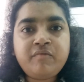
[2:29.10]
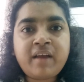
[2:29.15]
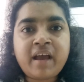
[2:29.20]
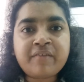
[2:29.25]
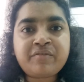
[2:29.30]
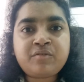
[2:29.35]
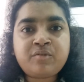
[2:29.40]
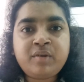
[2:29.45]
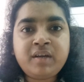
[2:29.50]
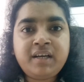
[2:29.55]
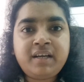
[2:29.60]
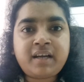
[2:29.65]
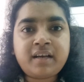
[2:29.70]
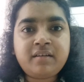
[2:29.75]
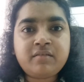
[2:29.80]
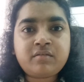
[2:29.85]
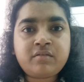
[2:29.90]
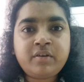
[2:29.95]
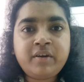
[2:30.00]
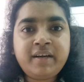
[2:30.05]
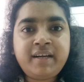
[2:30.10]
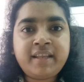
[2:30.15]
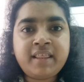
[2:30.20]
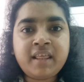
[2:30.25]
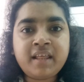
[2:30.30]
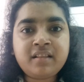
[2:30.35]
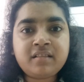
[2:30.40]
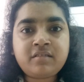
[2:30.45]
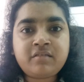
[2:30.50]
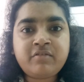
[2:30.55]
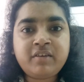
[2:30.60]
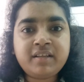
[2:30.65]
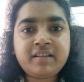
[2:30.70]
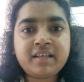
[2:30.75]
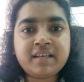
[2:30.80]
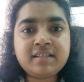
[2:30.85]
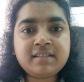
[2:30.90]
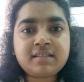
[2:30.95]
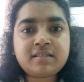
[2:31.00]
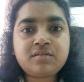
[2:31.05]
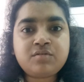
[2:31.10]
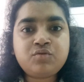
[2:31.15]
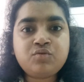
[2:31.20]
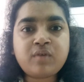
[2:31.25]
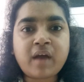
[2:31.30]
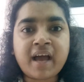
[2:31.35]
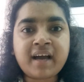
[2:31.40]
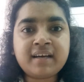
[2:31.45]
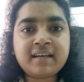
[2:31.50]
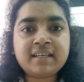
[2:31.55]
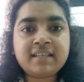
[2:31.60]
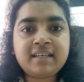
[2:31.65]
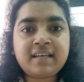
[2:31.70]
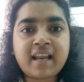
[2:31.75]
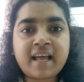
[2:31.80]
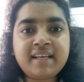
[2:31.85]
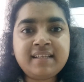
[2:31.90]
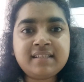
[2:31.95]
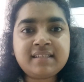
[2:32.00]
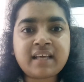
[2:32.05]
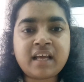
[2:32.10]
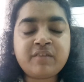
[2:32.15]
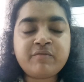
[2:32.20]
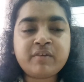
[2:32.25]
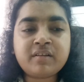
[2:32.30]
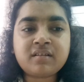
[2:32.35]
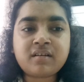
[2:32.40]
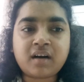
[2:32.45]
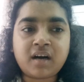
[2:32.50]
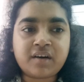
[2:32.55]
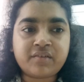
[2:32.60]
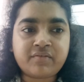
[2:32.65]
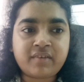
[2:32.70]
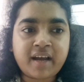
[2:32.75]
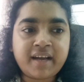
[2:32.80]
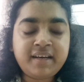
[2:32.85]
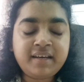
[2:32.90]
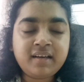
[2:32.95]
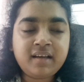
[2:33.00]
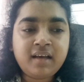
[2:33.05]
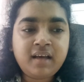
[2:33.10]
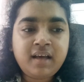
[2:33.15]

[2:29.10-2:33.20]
have three things: two angled lines and one curved line.